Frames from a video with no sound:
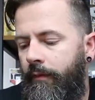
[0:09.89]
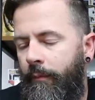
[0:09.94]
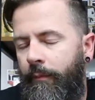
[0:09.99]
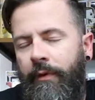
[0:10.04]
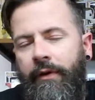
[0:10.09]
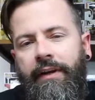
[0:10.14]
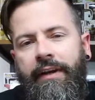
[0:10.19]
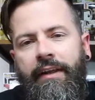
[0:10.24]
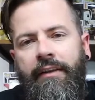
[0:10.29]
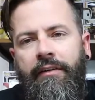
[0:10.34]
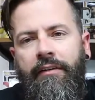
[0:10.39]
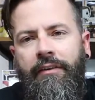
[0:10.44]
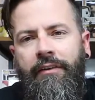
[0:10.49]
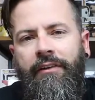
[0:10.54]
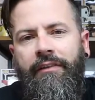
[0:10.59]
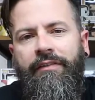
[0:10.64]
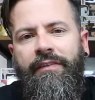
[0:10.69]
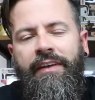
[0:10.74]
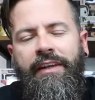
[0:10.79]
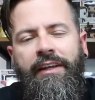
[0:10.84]
Put together a
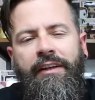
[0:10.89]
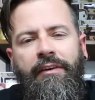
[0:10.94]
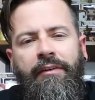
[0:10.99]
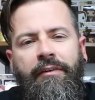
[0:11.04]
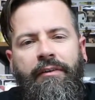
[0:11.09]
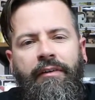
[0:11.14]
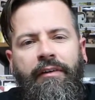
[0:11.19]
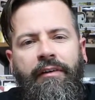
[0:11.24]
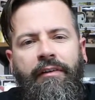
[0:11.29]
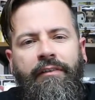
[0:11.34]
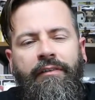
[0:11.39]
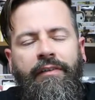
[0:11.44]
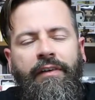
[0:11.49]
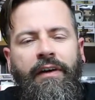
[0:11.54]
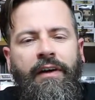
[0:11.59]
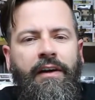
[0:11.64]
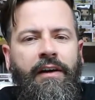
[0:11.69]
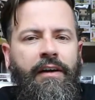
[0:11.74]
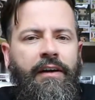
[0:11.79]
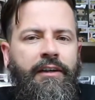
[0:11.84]
little video of
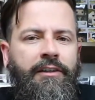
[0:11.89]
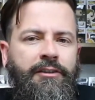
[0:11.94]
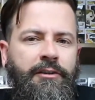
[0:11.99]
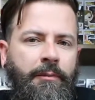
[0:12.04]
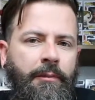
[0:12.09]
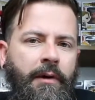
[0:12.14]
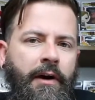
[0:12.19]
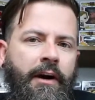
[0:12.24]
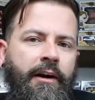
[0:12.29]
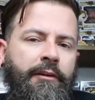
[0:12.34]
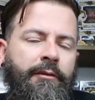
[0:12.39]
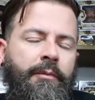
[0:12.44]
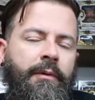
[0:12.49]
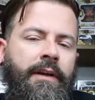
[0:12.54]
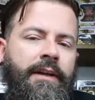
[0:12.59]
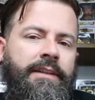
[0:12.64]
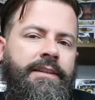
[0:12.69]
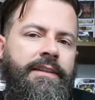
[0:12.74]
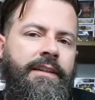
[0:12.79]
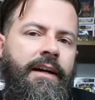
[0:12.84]
some
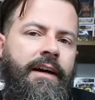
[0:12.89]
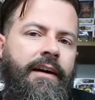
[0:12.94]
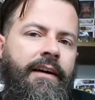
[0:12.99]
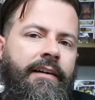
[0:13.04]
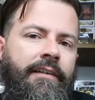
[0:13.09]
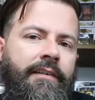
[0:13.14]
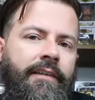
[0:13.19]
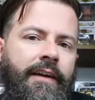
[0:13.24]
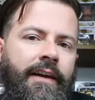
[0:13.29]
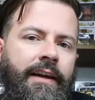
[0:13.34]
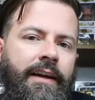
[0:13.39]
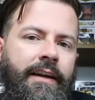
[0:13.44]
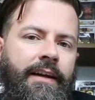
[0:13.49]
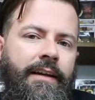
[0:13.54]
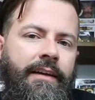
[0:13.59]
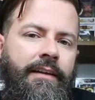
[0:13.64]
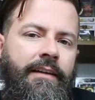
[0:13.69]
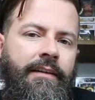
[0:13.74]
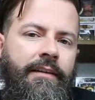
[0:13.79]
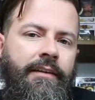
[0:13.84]
cosplay stuff
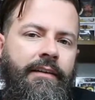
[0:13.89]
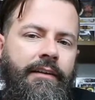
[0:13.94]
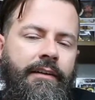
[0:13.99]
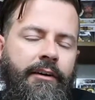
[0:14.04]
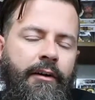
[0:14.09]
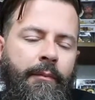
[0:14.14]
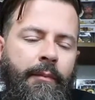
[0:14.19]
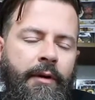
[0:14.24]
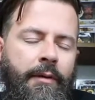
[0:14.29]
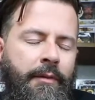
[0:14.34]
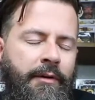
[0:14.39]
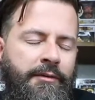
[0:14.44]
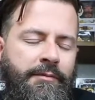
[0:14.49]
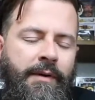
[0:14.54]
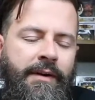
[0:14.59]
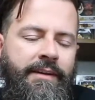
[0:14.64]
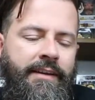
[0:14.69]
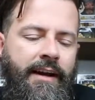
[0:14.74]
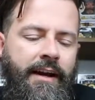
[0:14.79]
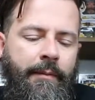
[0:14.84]
and, you know, pretty much
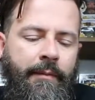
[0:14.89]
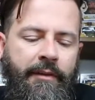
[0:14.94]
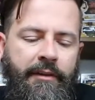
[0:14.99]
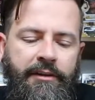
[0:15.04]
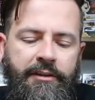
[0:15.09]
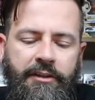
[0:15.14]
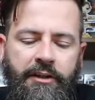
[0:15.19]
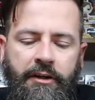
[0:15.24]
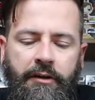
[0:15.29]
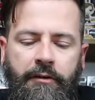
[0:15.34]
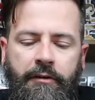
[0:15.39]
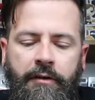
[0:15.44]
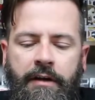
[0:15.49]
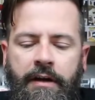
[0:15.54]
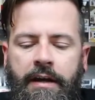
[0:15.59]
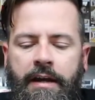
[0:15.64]
my time at the show.